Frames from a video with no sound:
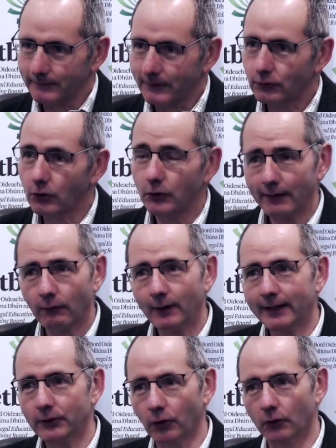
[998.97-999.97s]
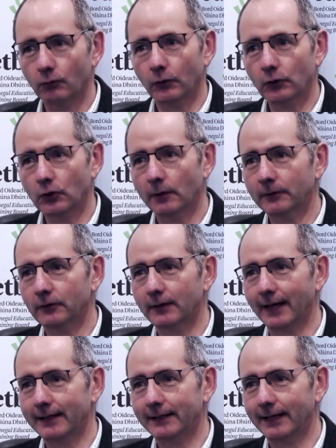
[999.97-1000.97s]
So you're never really done. When you come into
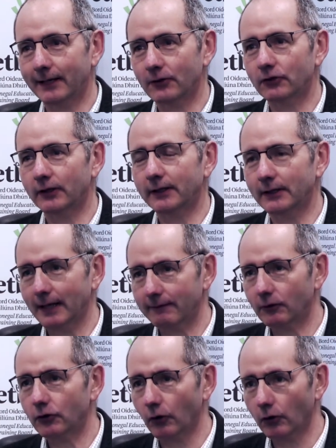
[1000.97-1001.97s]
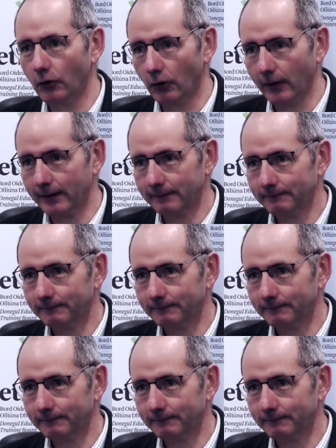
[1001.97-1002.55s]
the IT industry, you're never done learning.